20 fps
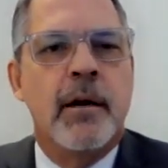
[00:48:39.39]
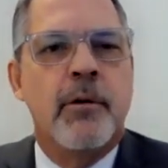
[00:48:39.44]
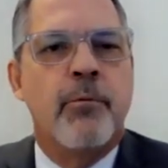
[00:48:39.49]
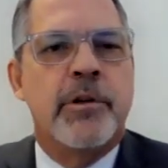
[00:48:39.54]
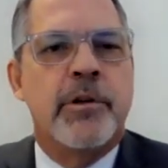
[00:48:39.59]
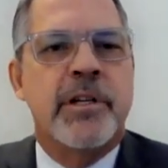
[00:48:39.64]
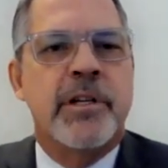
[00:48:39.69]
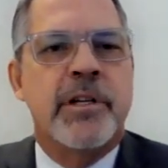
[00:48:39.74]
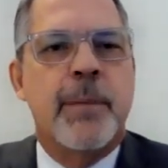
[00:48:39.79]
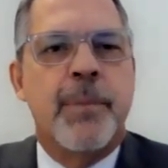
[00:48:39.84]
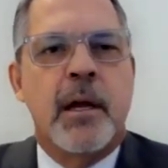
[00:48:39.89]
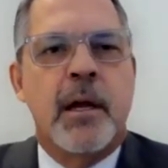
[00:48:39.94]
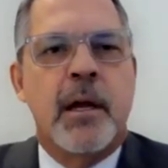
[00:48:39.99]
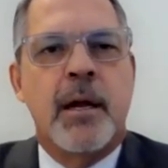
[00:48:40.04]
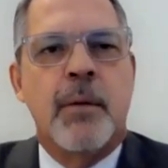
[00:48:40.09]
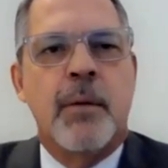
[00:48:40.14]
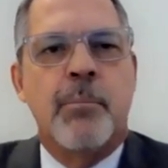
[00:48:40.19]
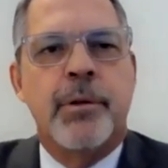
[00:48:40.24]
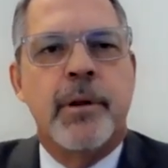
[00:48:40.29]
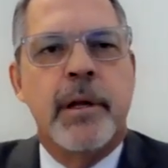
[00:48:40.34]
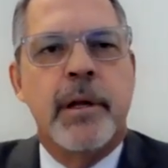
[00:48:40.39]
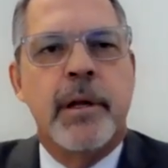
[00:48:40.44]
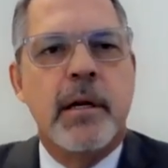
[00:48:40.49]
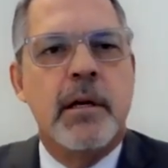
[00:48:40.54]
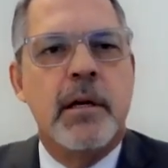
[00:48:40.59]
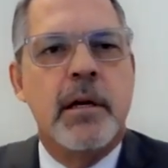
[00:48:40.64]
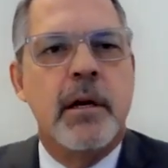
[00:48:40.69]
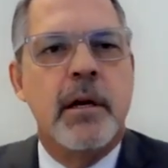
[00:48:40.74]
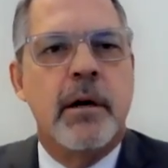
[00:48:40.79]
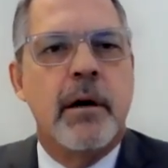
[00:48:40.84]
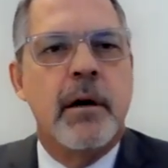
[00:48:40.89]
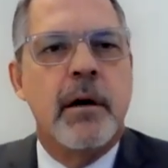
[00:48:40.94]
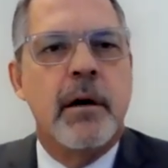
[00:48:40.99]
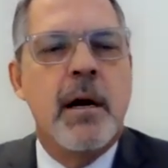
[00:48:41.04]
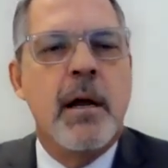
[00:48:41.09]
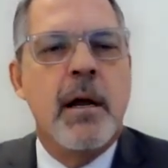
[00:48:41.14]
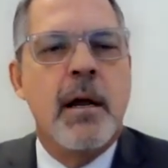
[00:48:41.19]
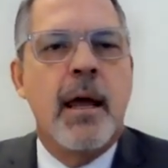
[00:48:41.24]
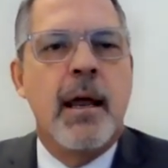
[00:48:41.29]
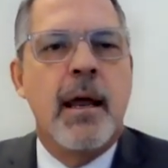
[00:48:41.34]
We're skipping a complete year
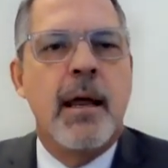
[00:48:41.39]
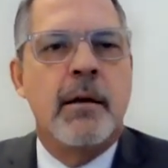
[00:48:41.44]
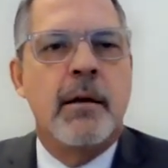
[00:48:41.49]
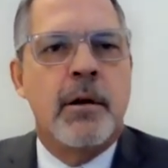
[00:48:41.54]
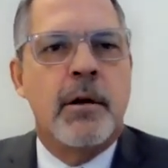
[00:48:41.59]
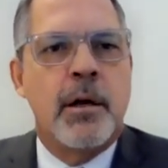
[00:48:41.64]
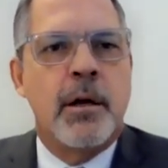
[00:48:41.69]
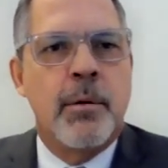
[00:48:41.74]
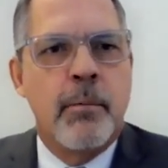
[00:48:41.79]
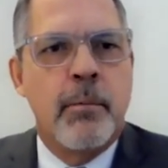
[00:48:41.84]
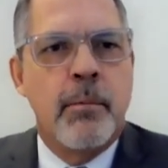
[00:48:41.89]
and